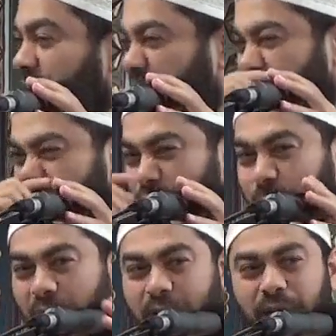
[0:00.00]
Even
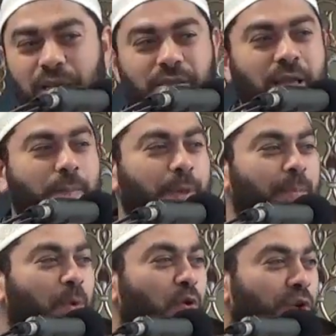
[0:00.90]
subhanAllah, some
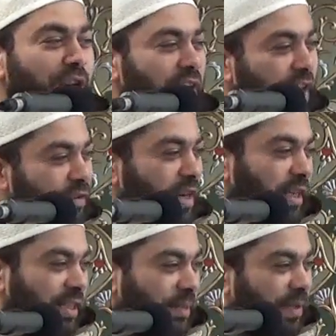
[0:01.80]
people who never
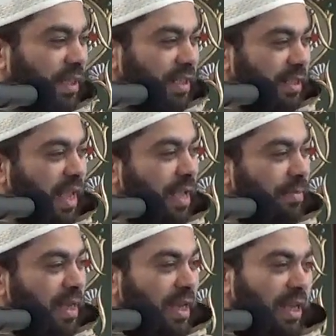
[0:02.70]
accepted
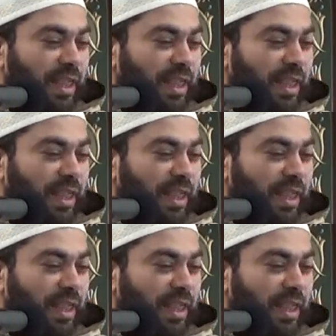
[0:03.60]
Islam,